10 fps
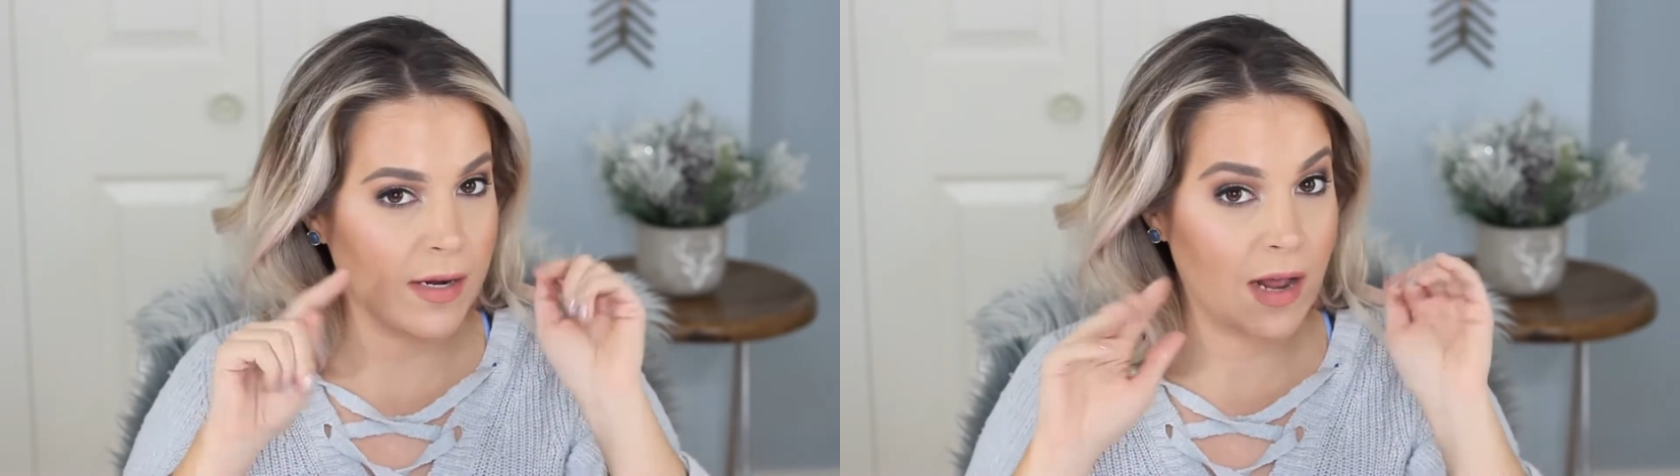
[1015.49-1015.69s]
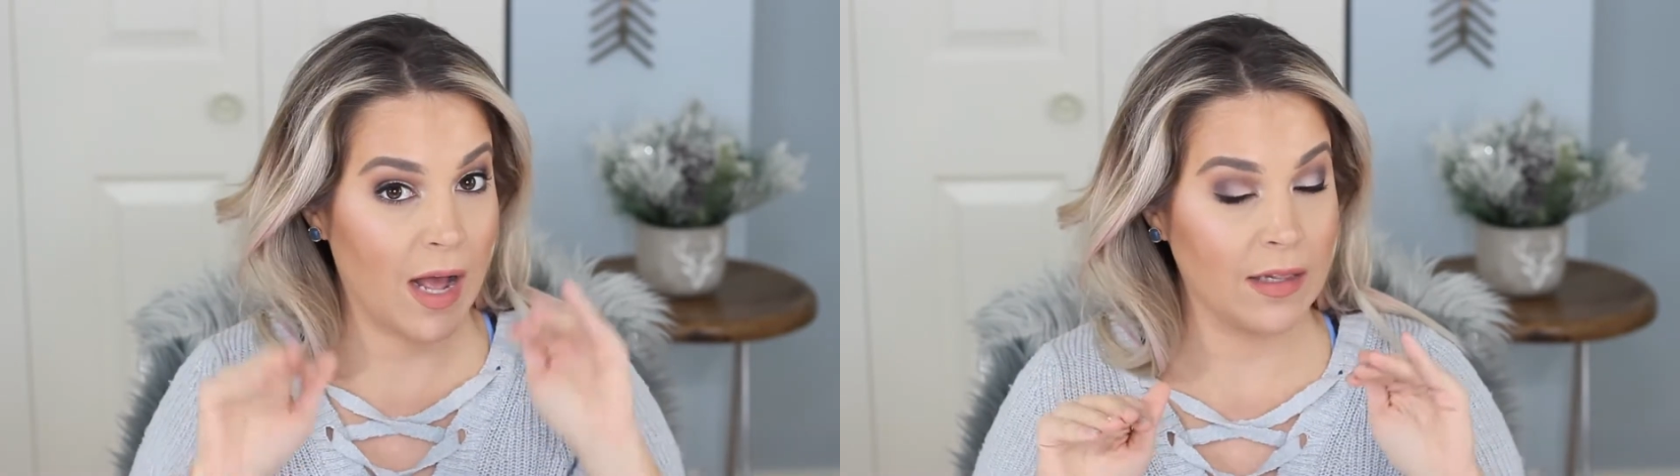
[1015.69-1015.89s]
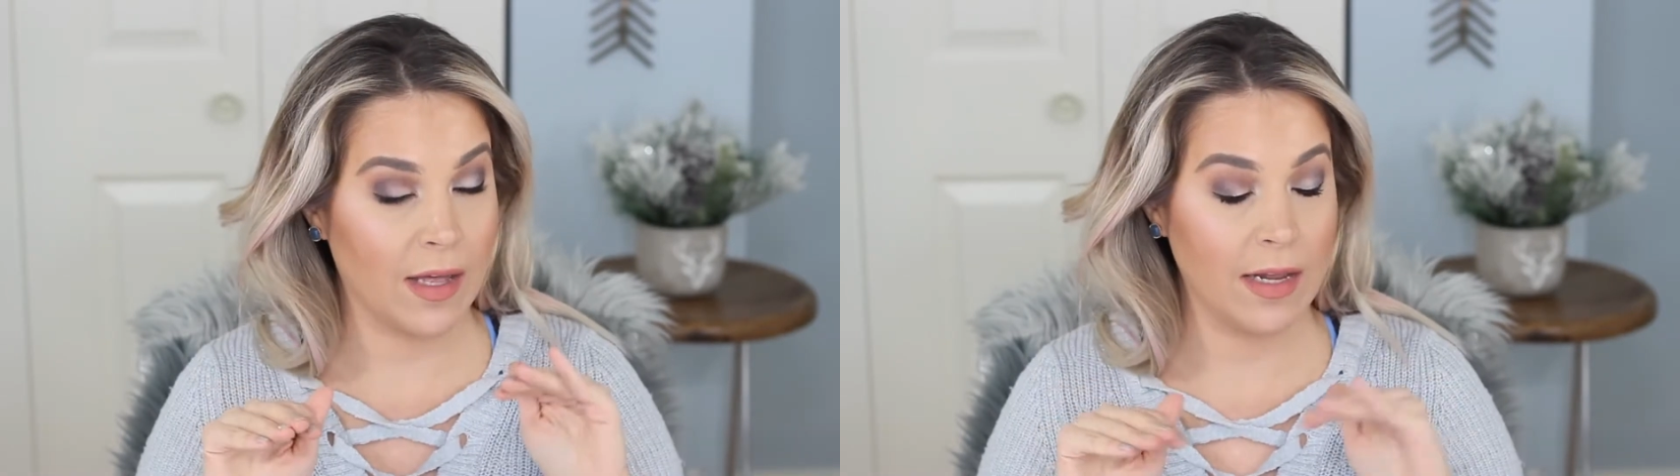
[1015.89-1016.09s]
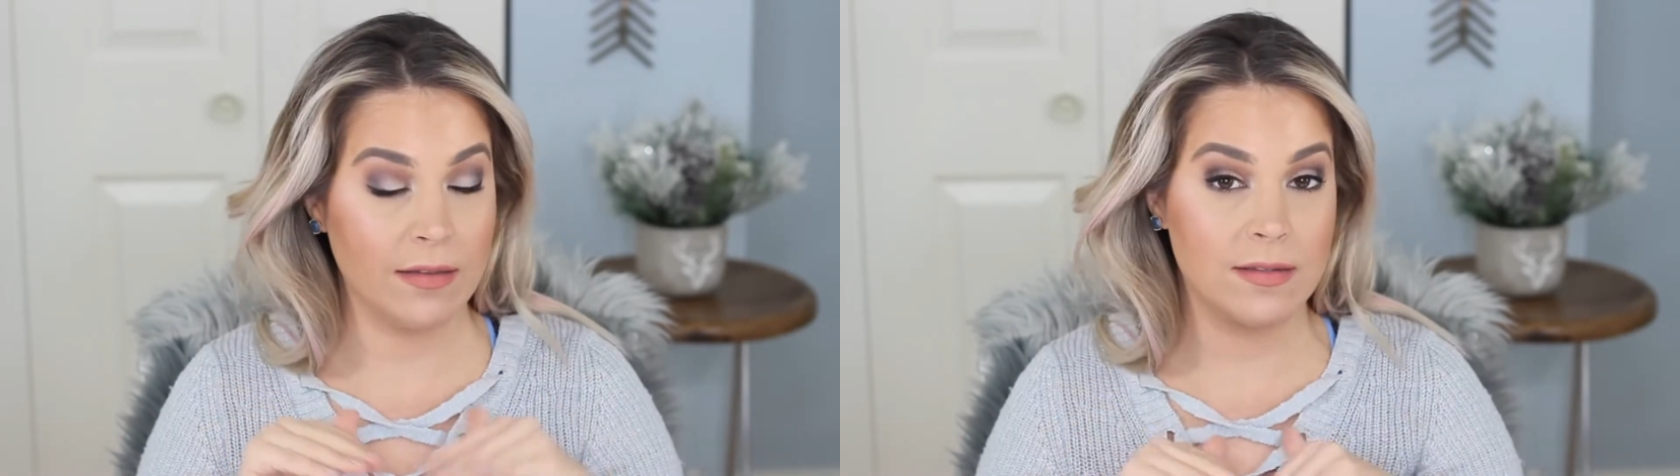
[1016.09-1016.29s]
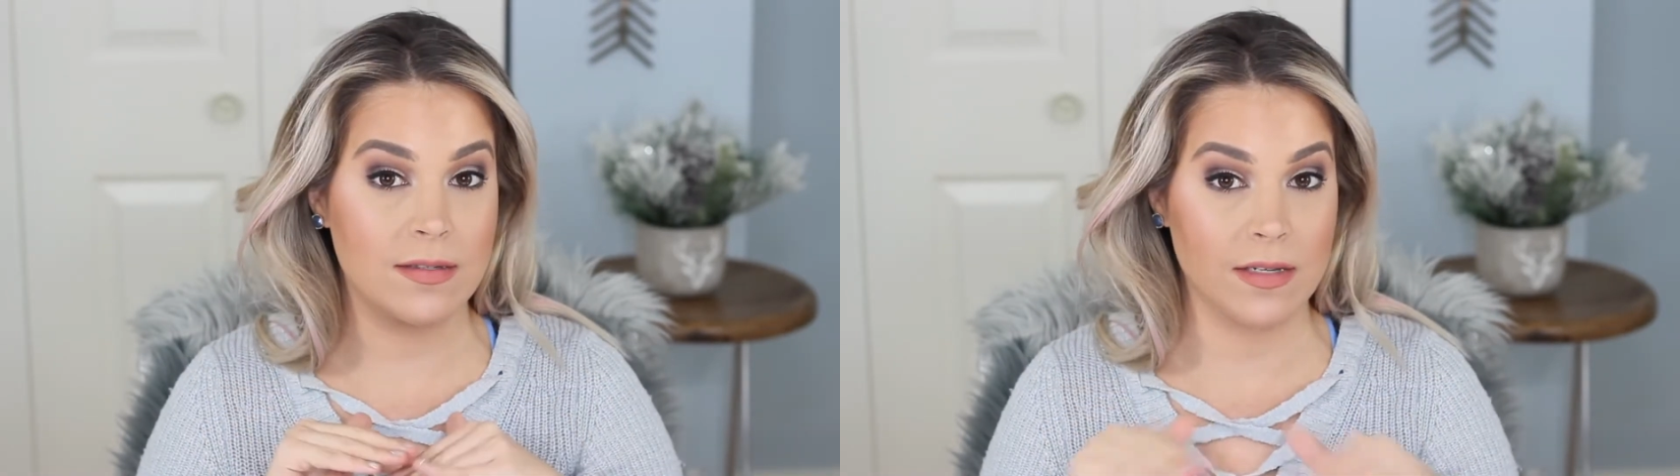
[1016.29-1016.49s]
and
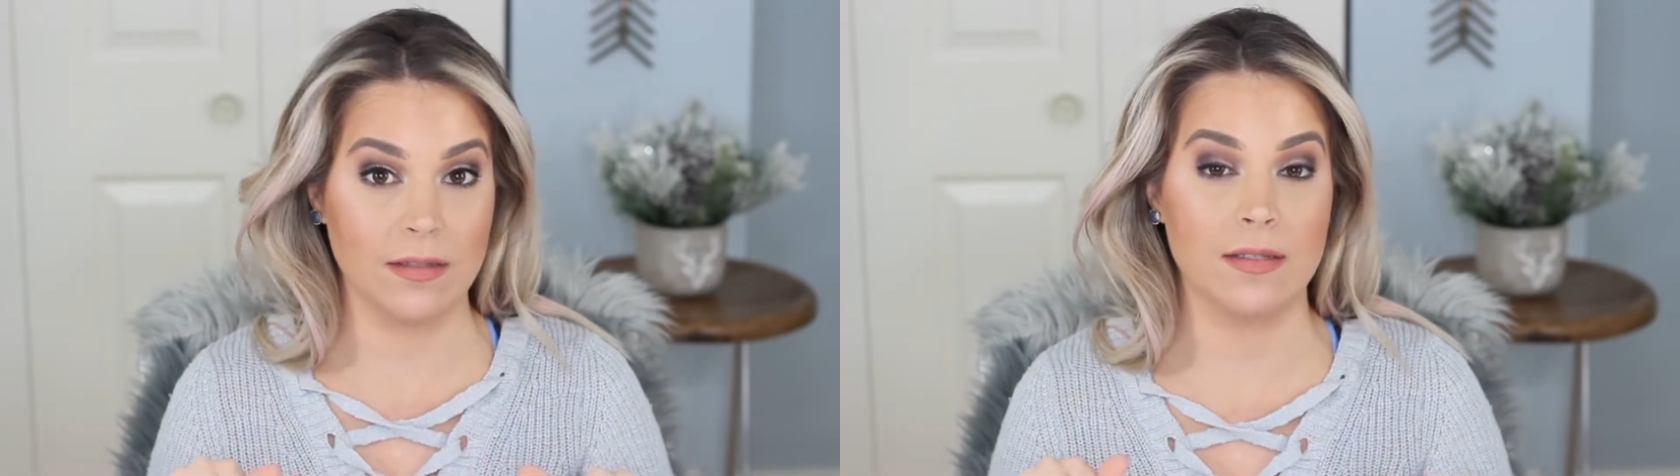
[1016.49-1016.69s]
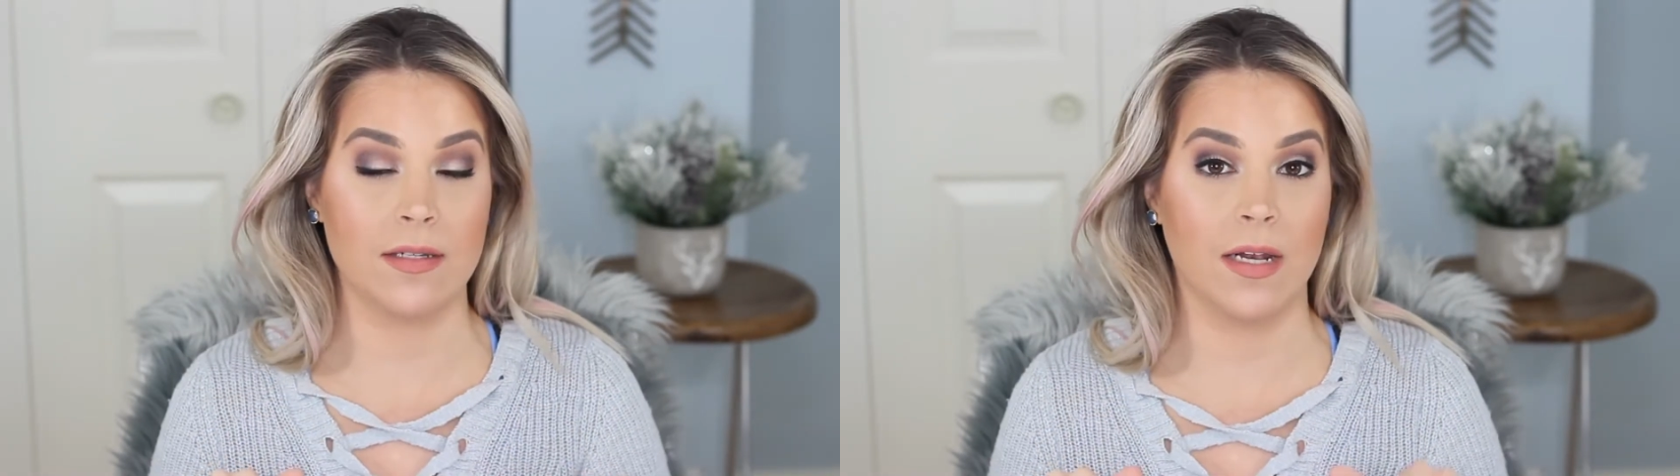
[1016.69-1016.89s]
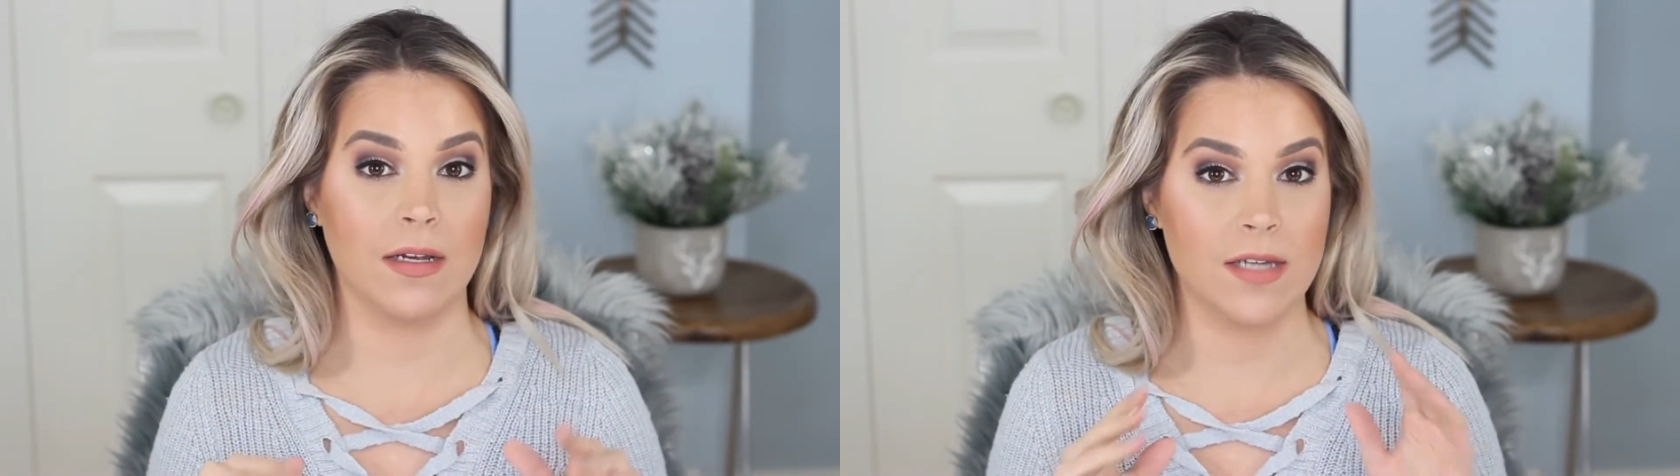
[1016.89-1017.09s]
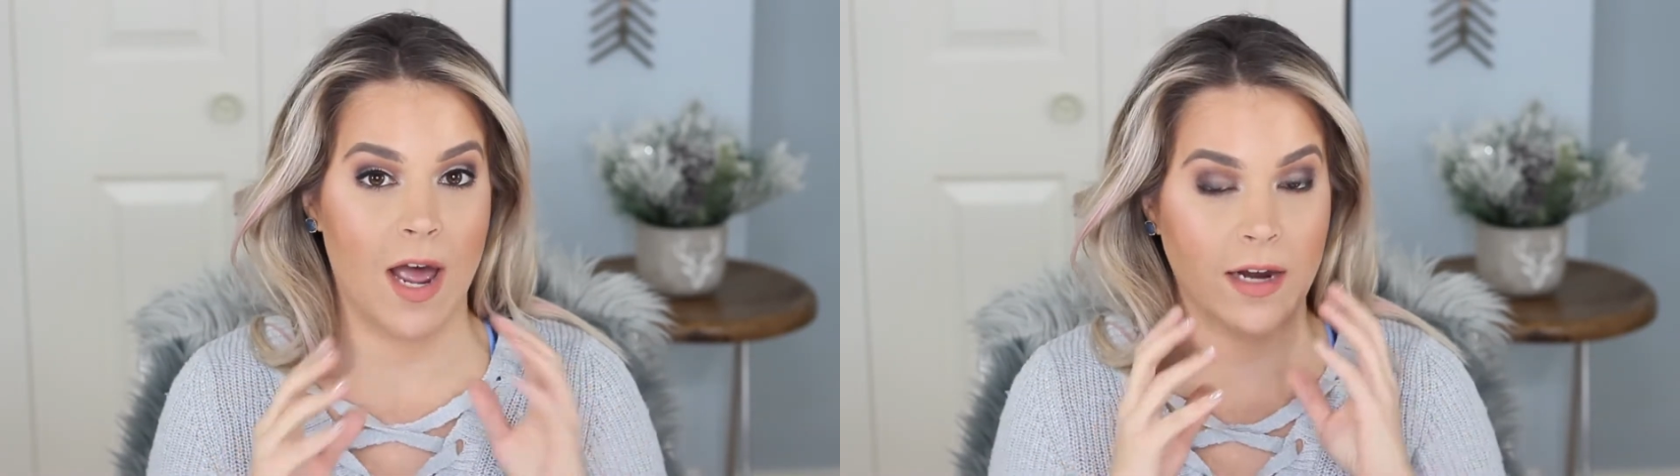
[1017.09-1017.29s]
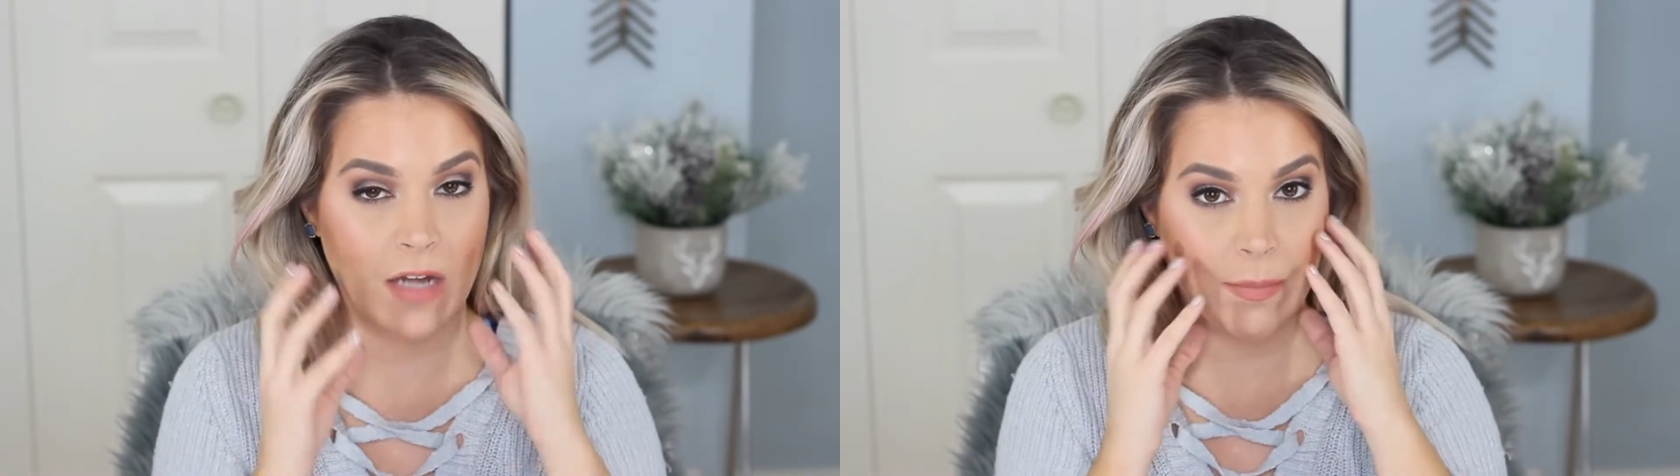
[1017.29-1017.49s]
highlight still stayed
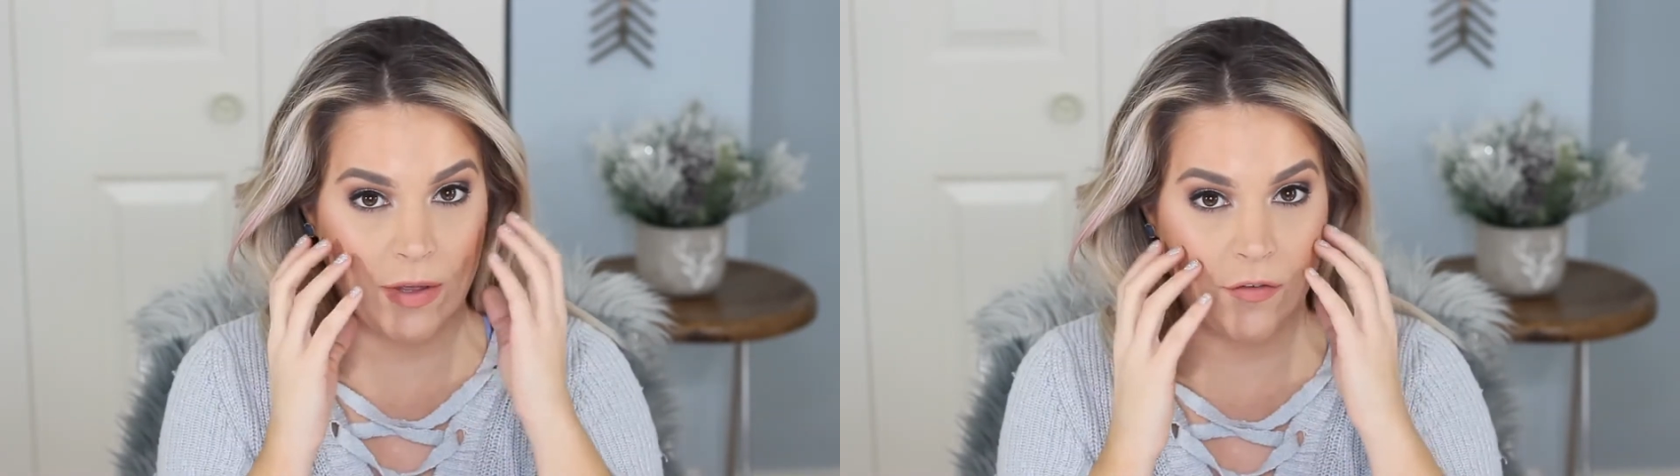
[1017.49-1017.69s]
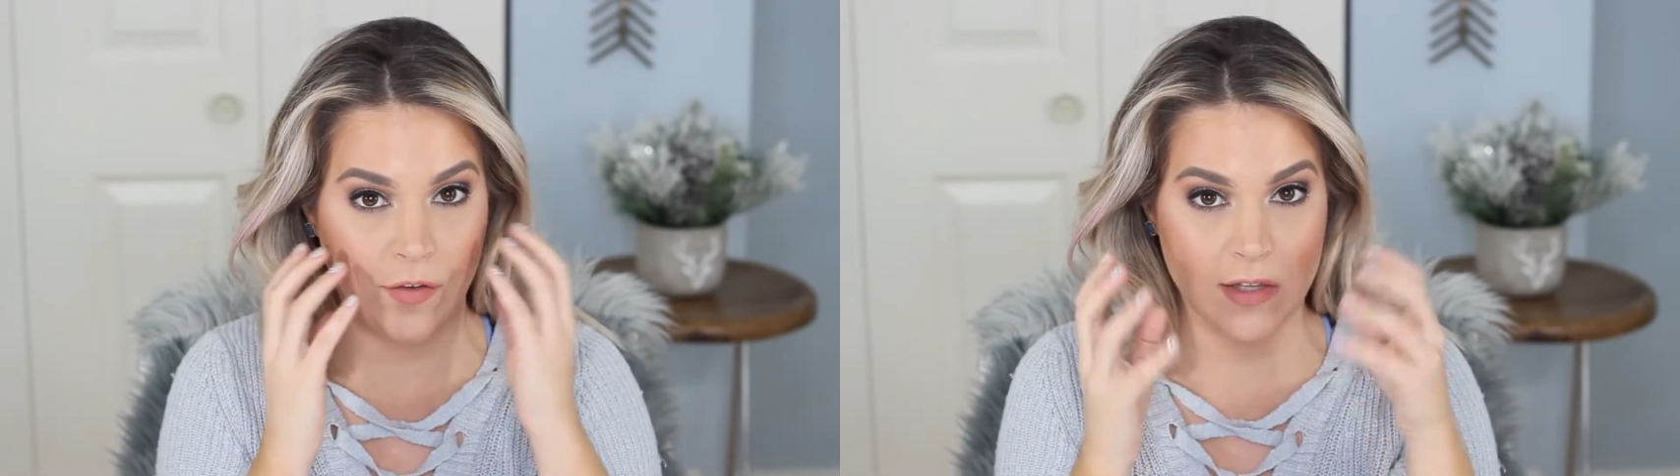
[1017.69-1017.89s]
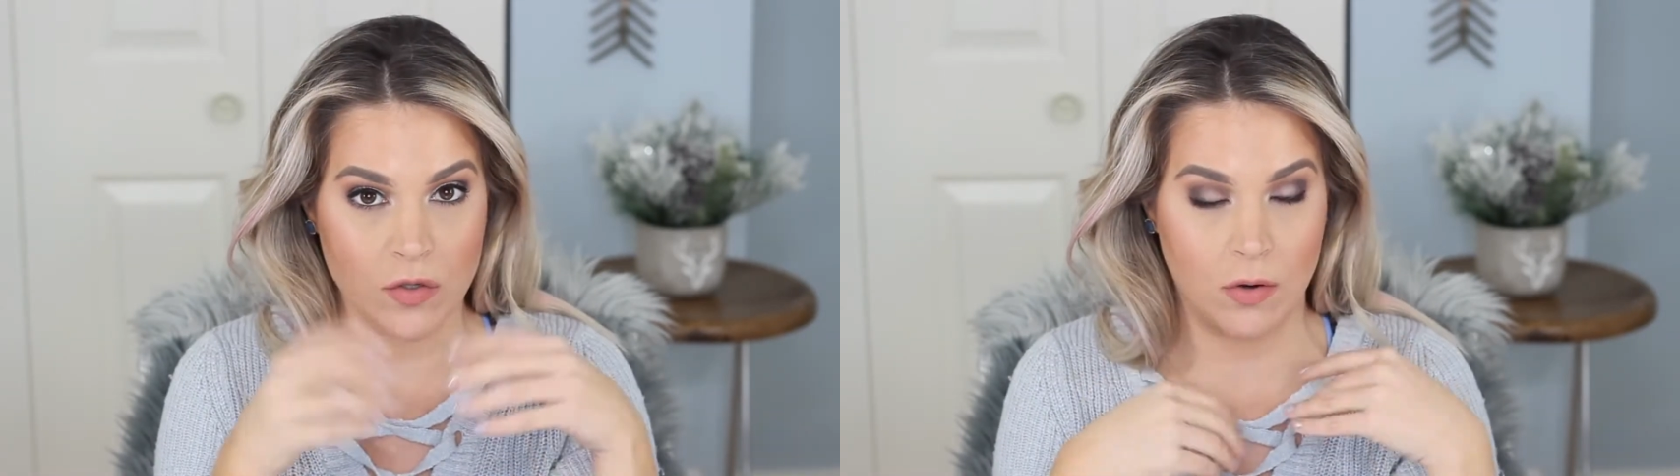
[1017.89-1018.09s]
intact on my face,